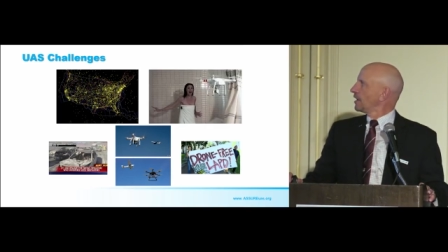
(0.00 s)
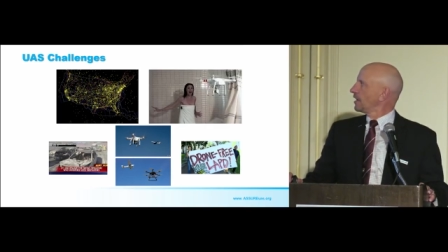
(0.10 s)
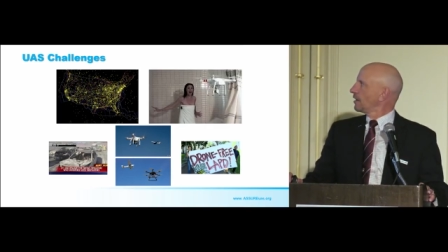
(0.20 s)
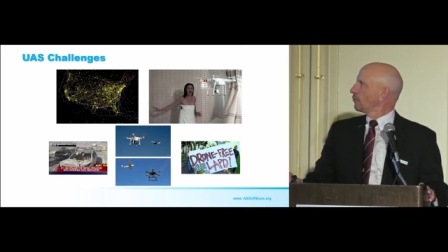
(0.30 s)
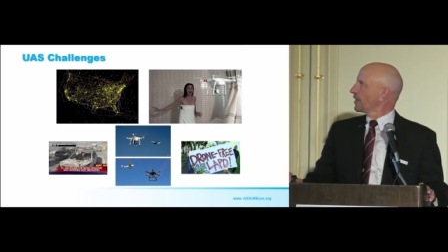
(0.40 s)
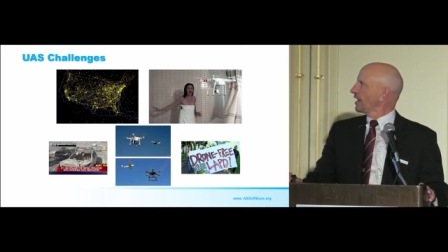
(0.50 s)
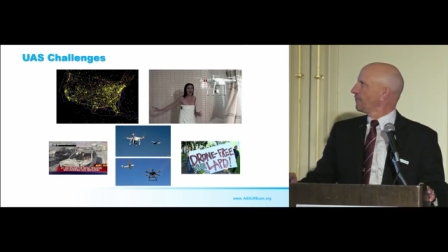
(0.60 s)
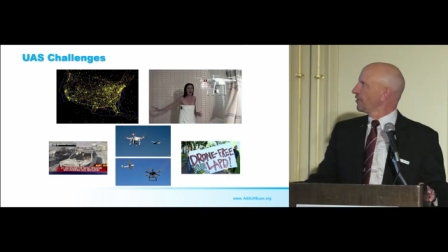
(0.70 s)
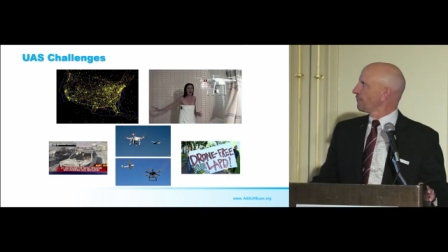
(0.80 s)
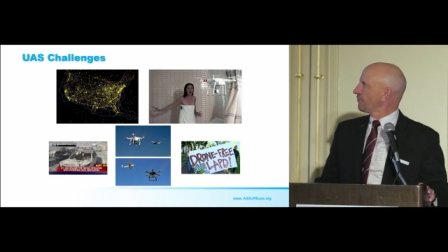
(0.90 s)
Uh, we
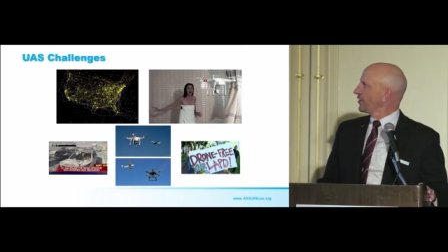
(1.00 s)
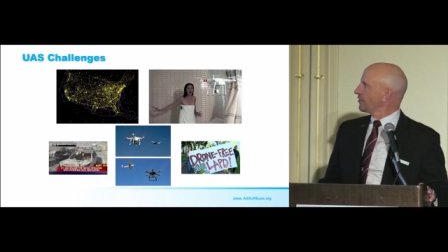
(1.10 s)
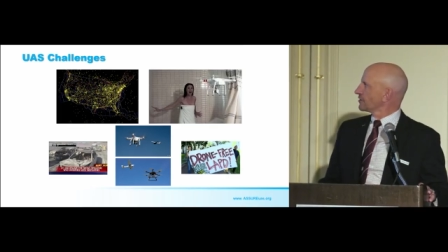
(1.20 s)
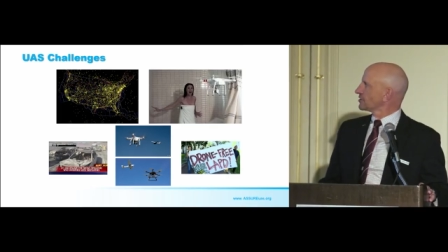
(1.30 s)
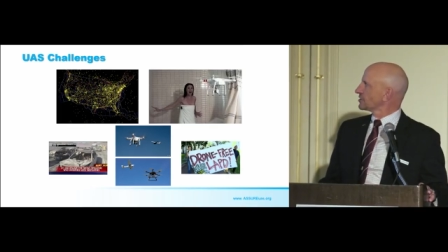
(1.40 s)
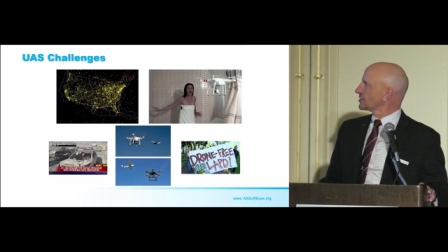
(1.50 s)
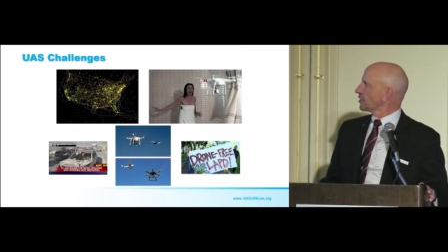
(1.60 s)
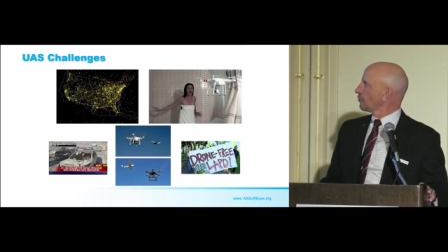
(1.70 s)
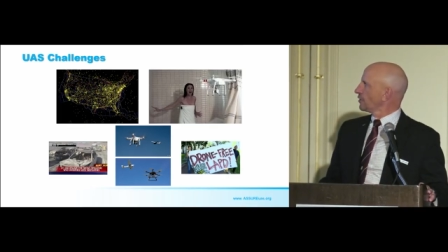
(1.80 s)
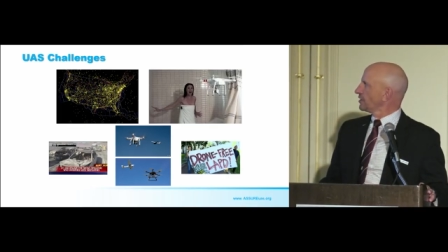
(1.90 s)
have interference,
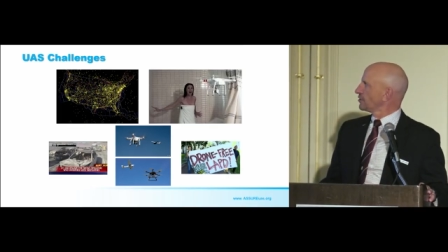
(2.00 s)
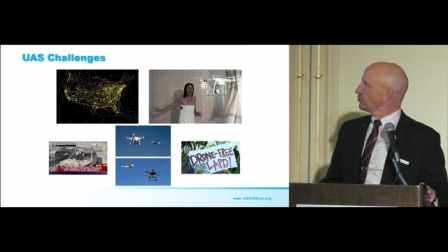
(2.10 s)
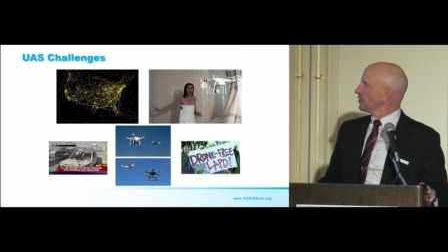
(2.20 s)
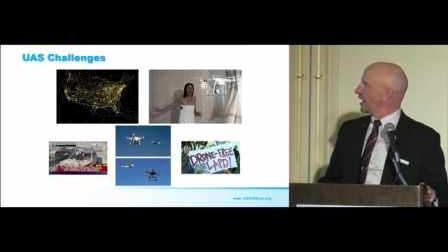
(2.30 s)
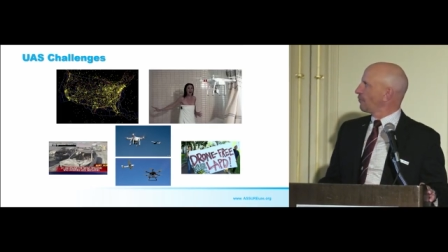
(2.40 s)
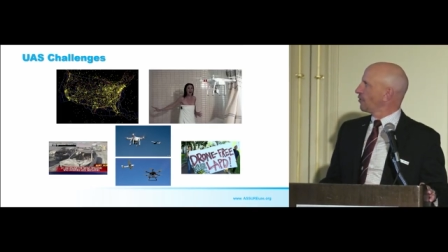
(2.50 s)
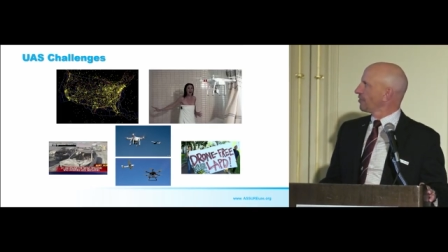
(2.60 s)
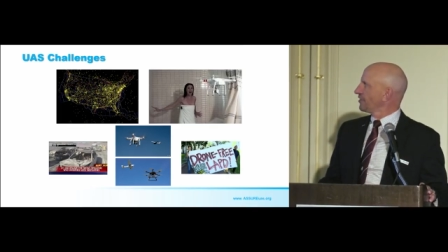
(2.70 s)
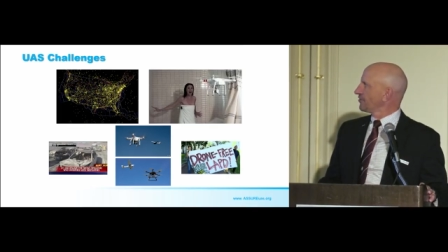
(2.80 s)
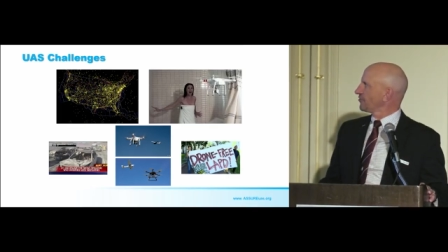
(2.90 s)
so we do not
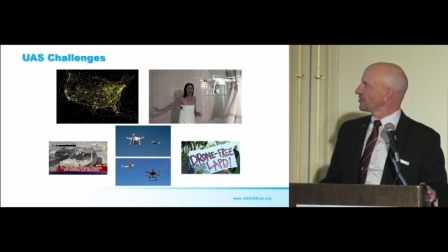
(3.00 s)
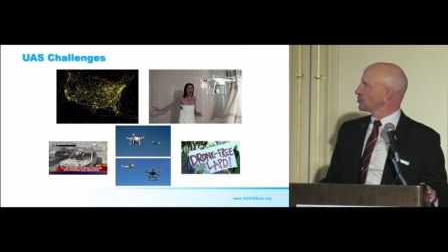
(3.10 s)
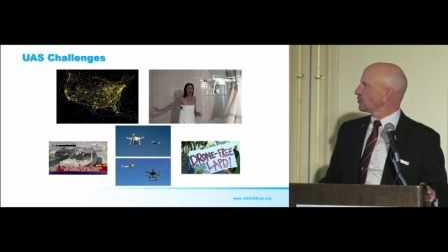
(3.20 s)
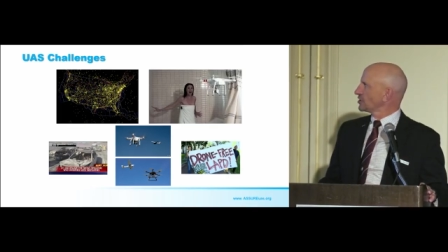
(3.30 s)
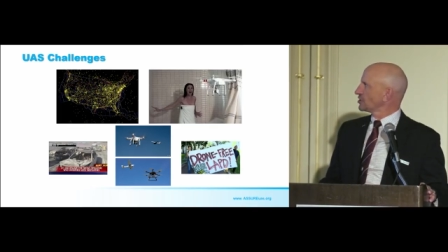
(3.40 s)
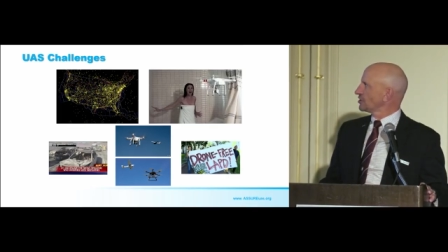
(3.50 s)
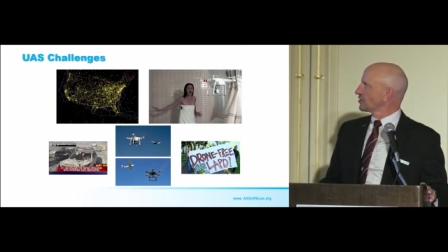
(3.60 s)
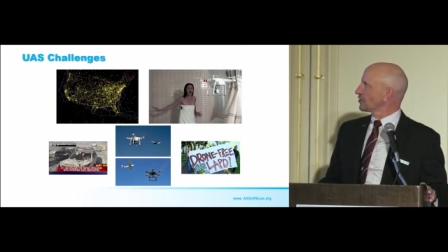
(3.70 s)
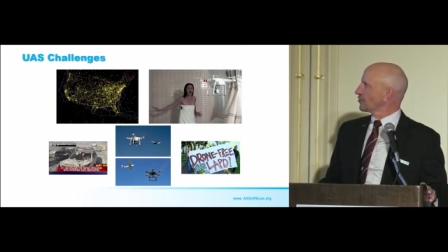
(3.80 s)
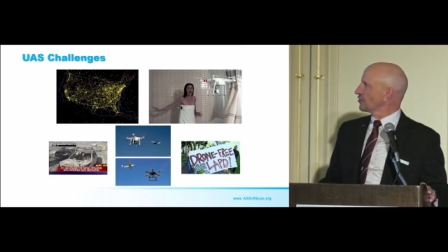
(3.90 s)
want this situation to
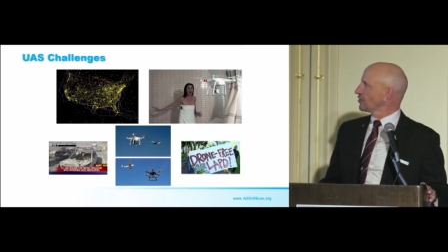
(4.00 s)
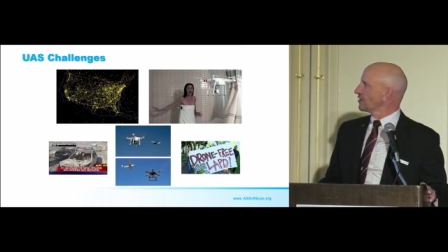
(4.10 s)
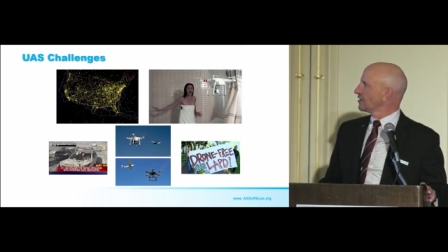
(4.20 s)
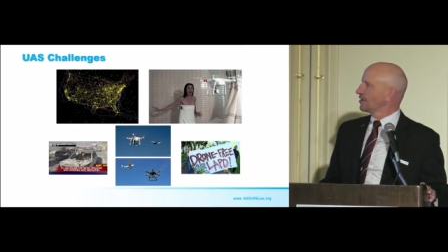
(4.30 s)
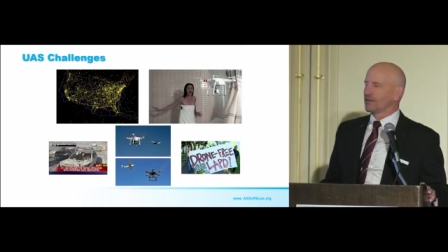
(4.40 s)
occur,